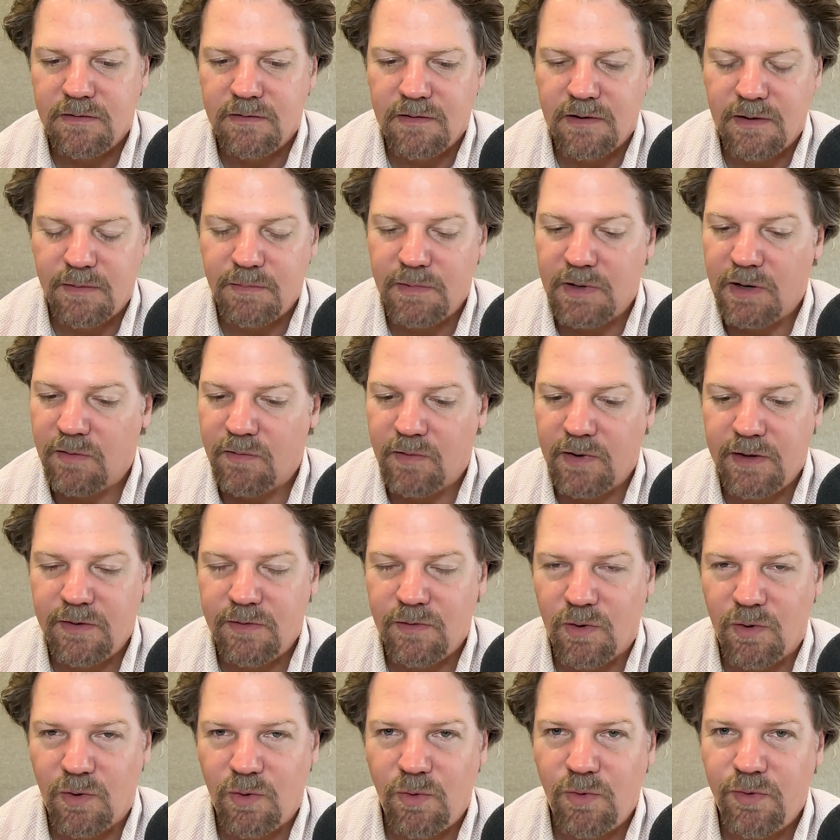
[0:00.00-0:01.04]
going to read
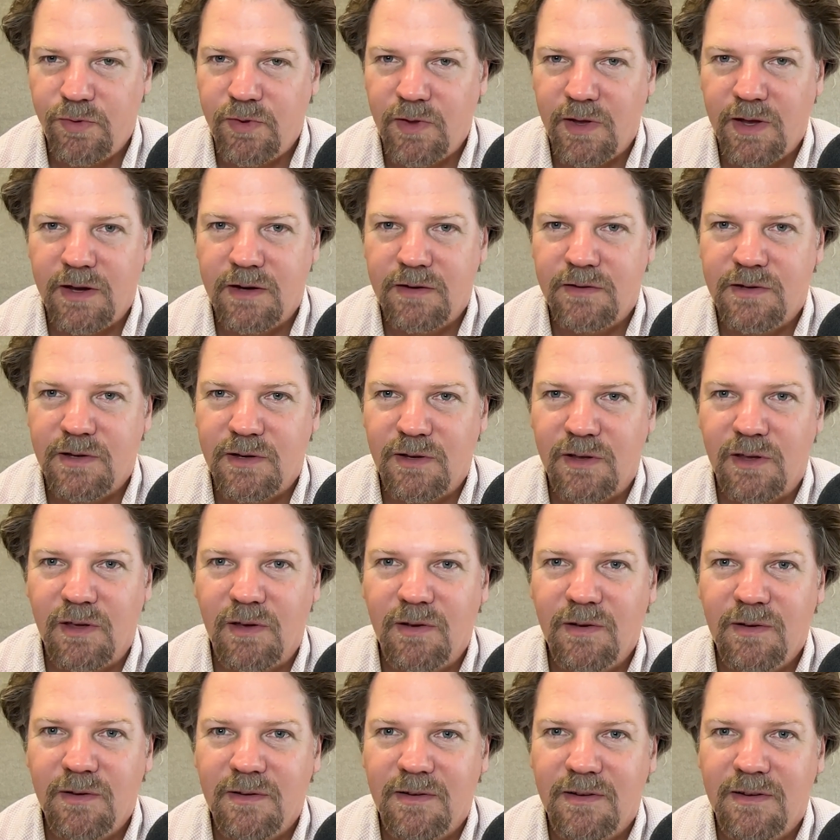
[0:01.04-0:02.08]
the whole thing to
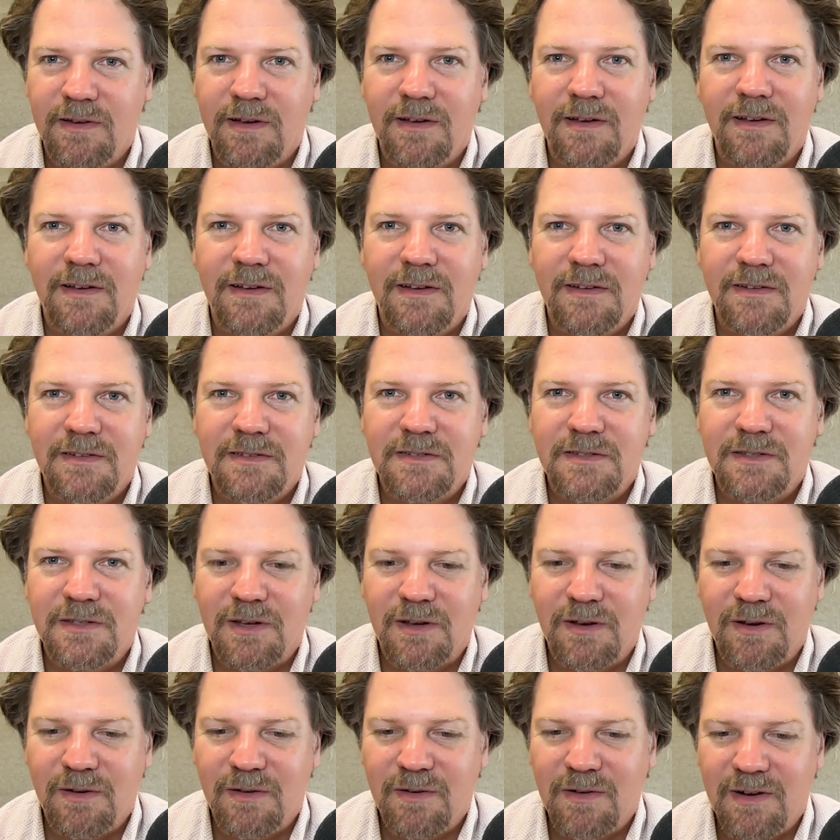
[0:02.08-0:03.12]
you,
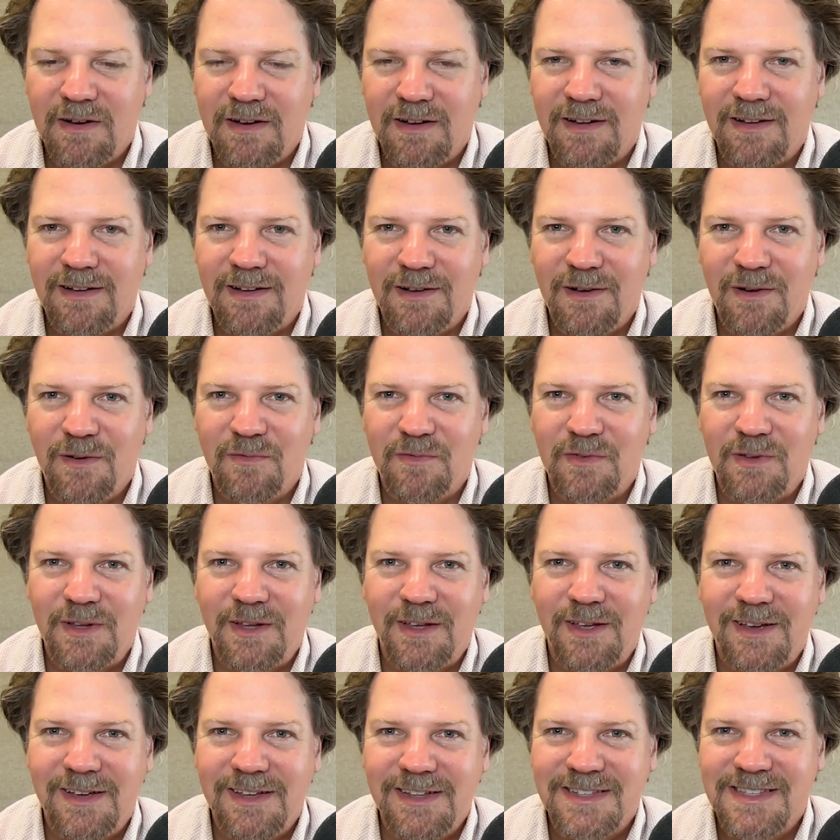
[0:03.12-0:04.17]
so hopefully
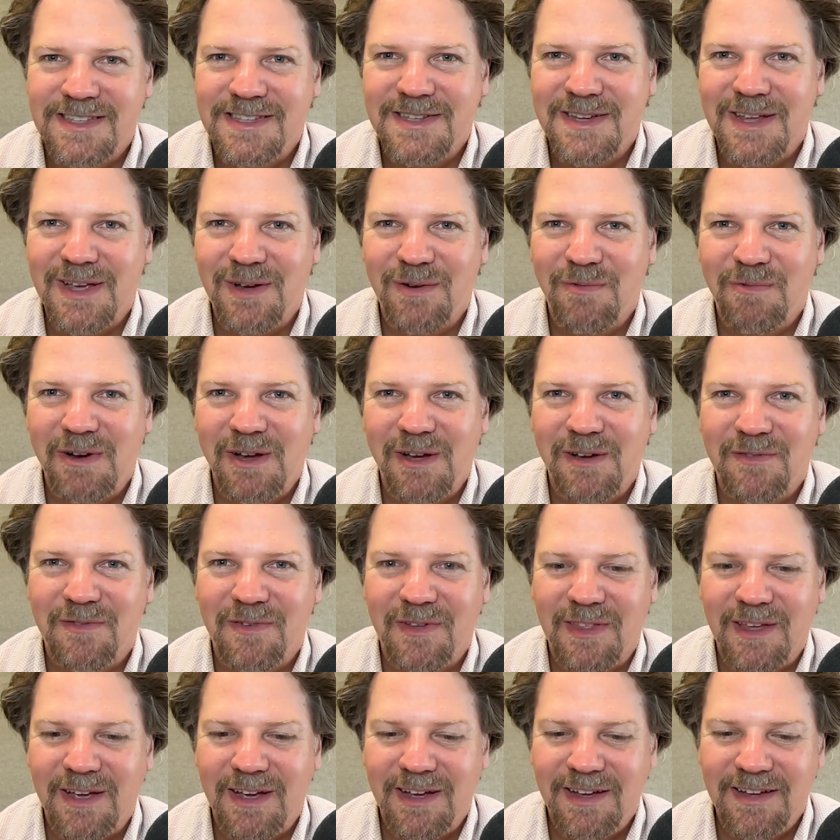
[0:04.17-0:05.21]
you can stay awake for
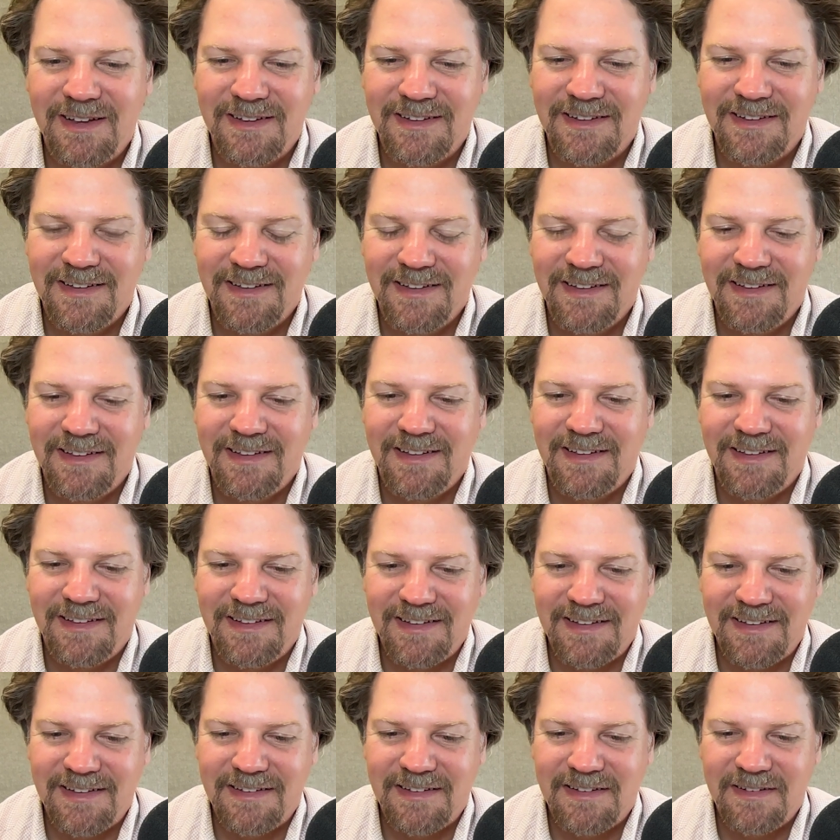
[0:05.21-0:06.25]
that.
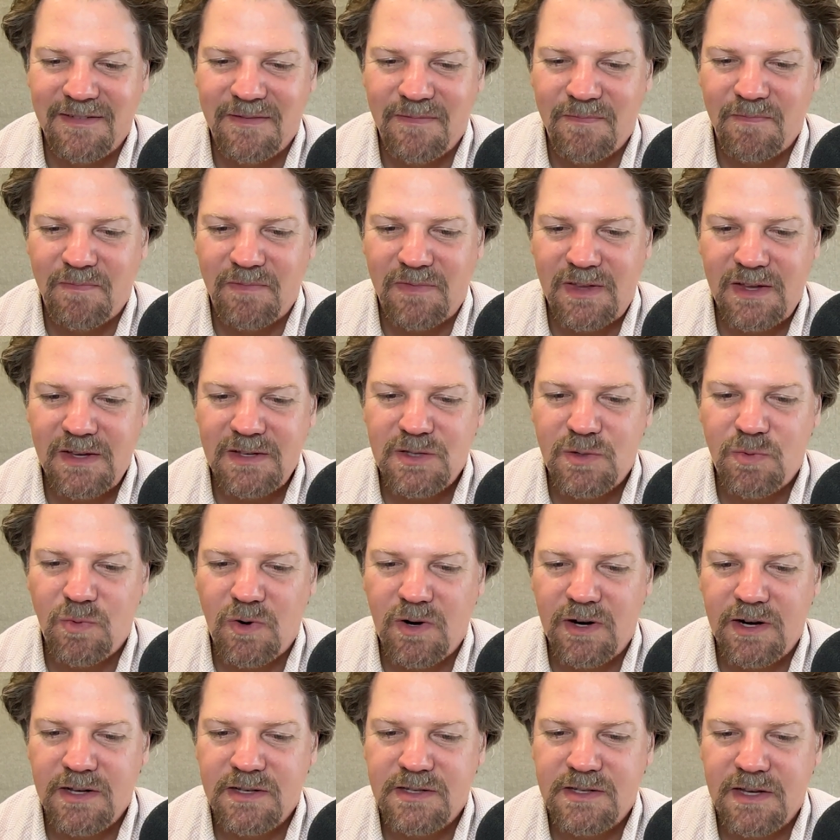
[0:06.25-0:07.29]
This
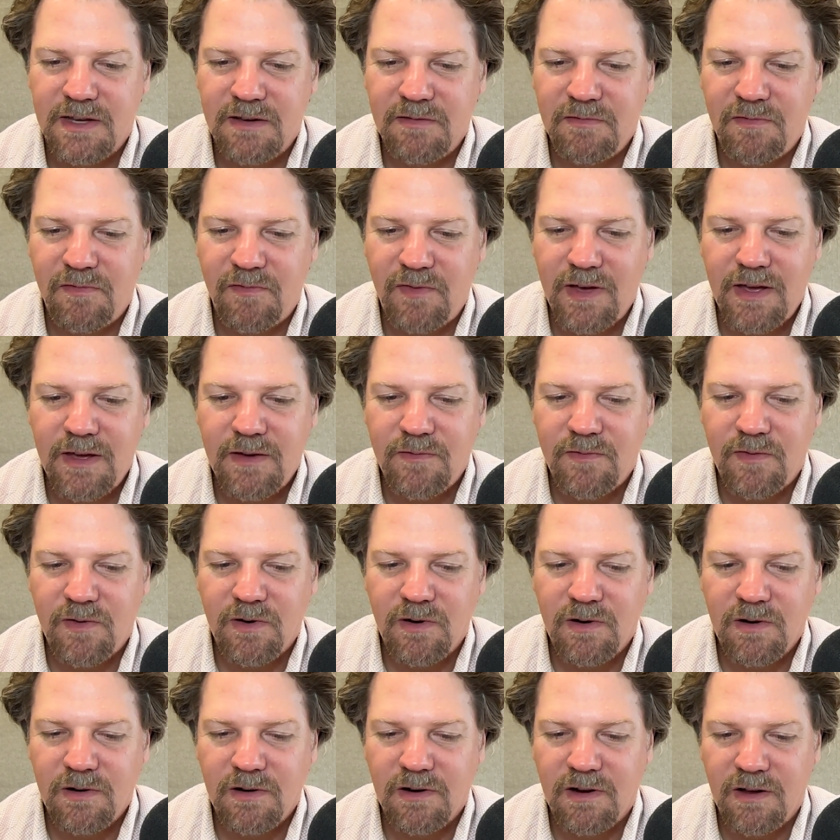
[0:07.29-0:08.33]
one is in
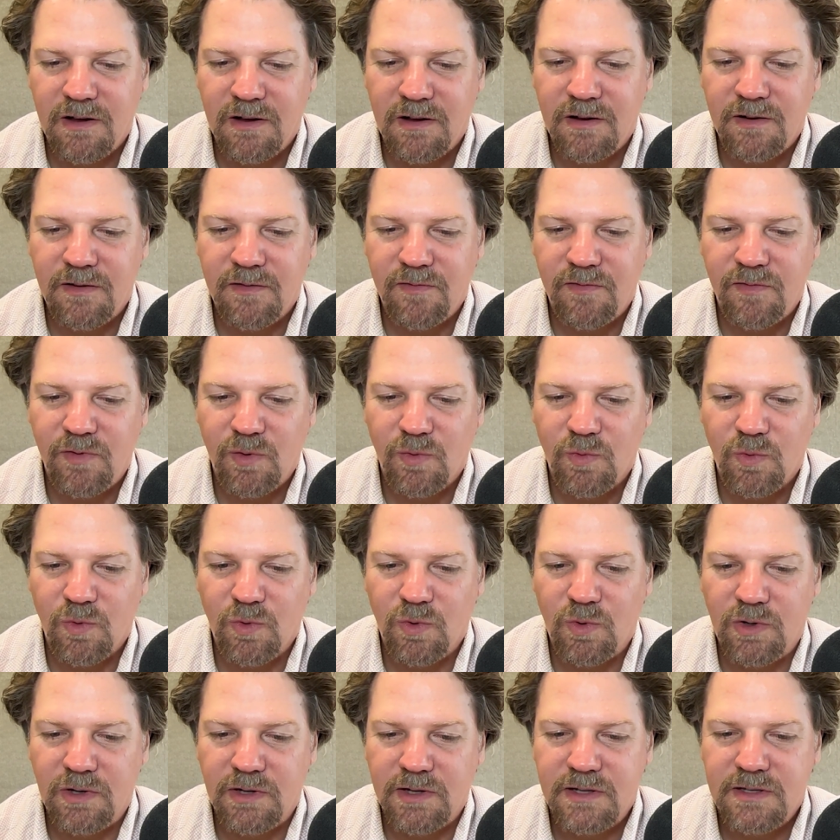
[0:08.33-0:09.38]
favor of the
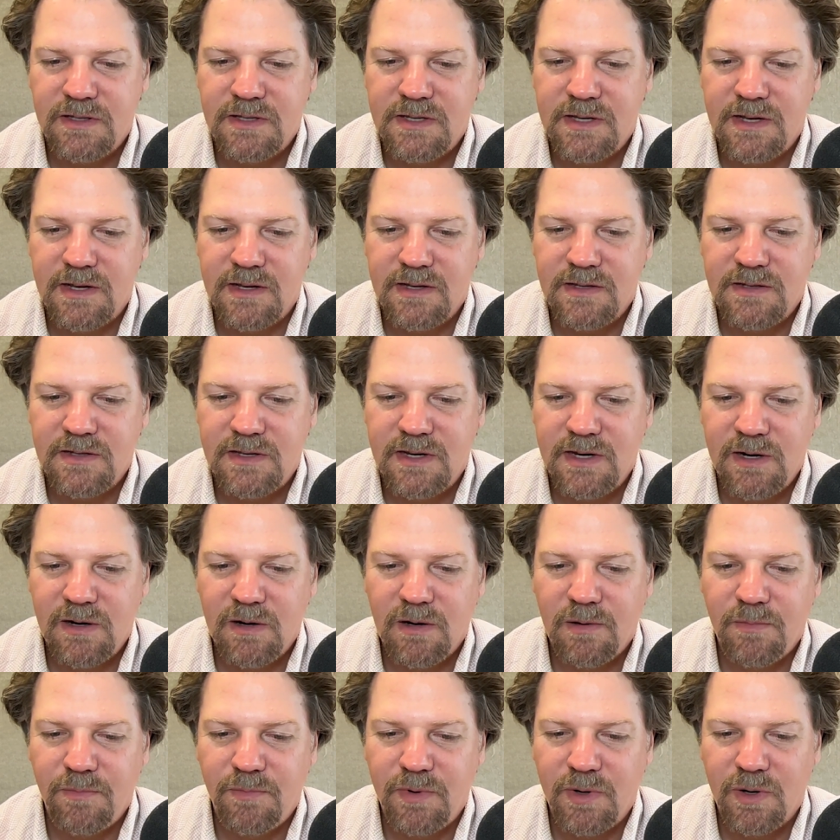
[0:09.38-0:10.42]
rule. It says,
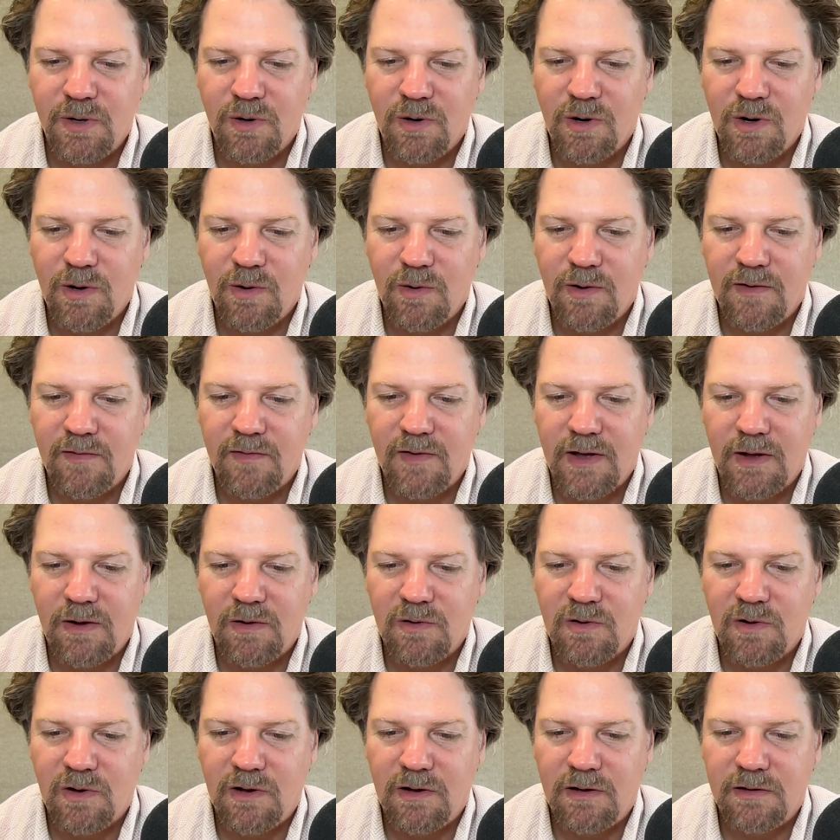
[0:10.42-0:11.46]
"Dear Bureau of
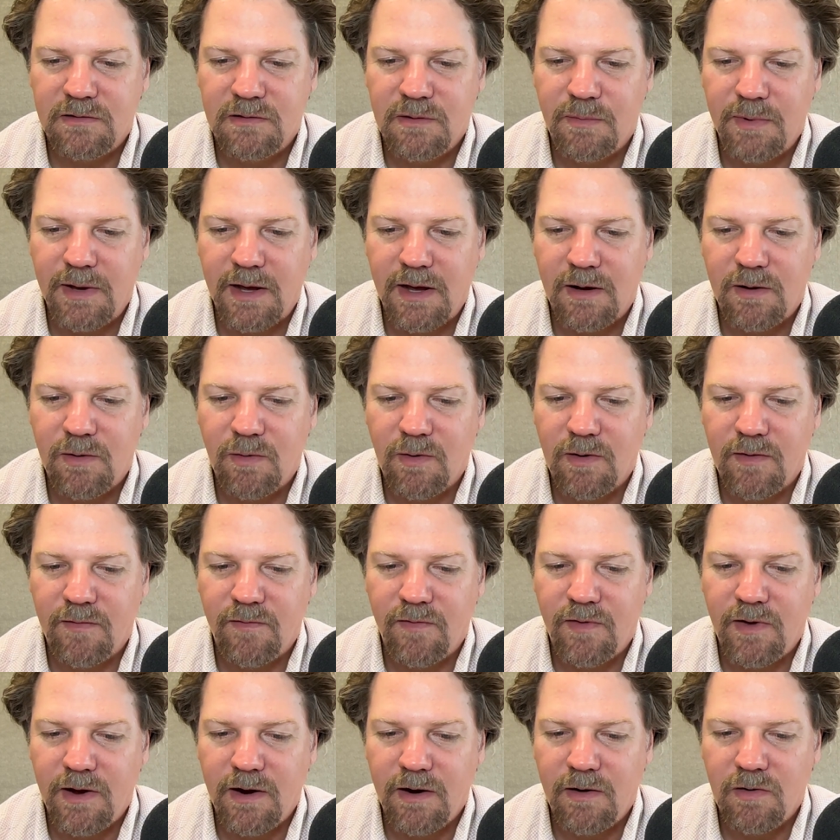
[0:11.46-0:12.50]
Alcohol, Tobacco, and
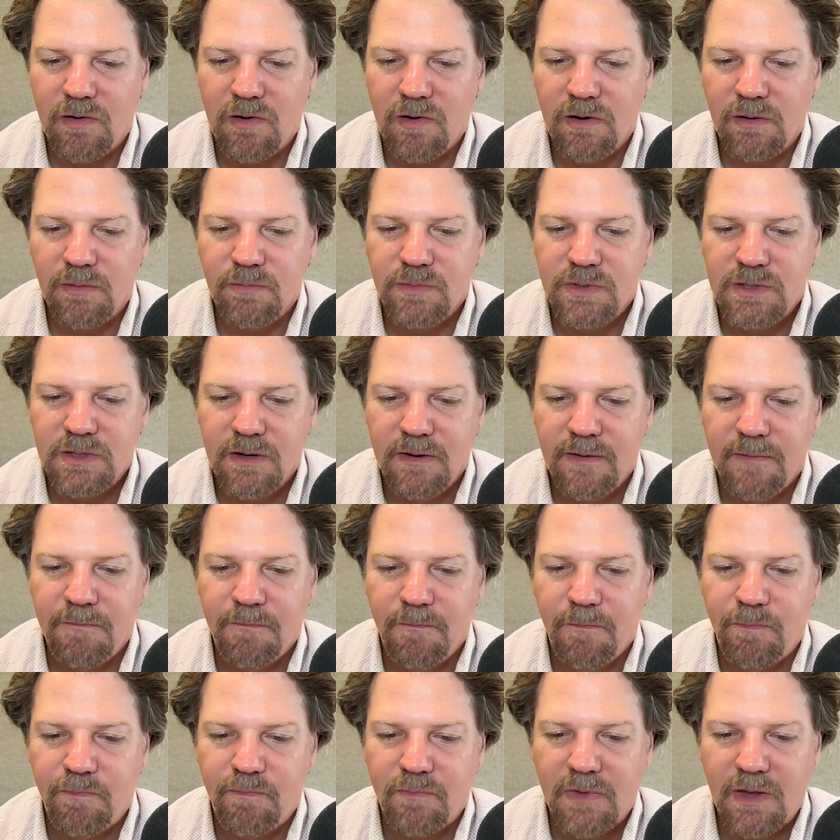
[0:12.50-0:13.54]
Firearms,
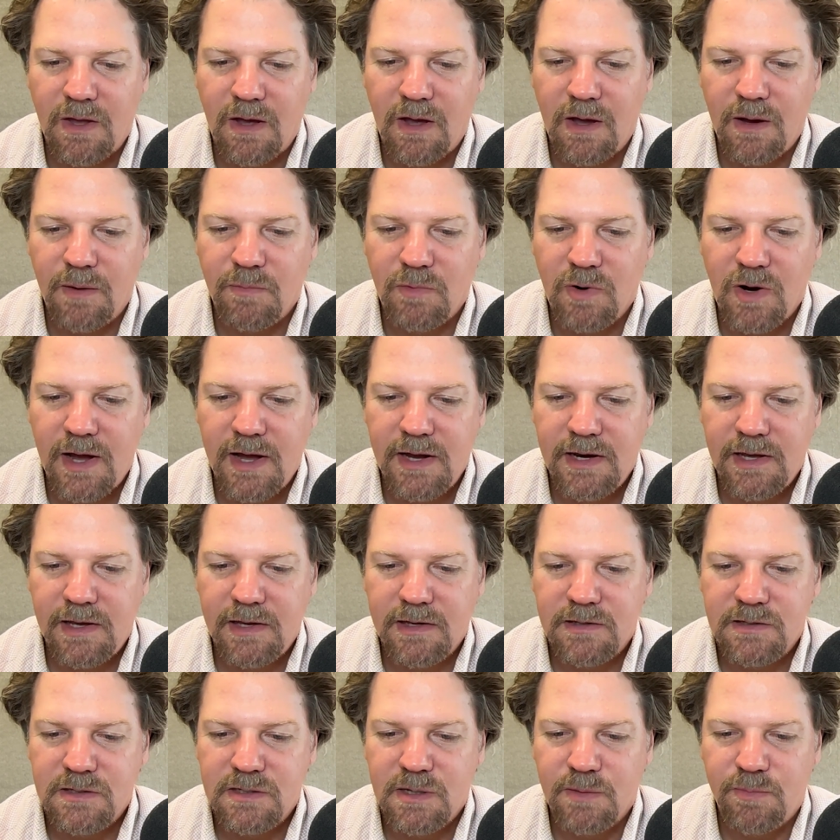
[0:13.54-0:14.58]
I am writing
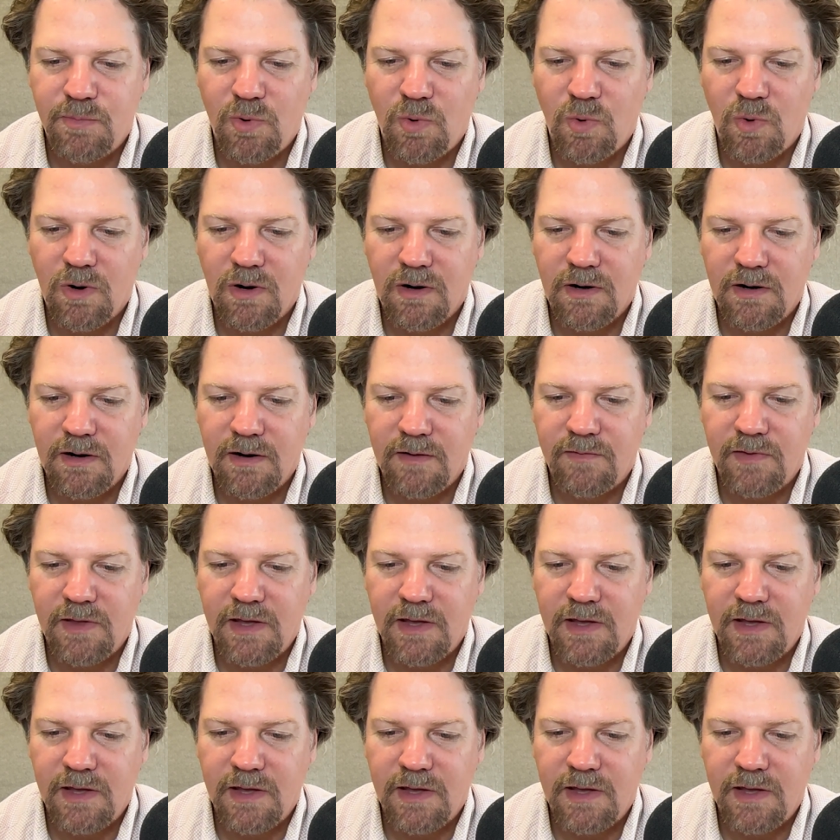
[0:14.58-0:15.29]
in support of the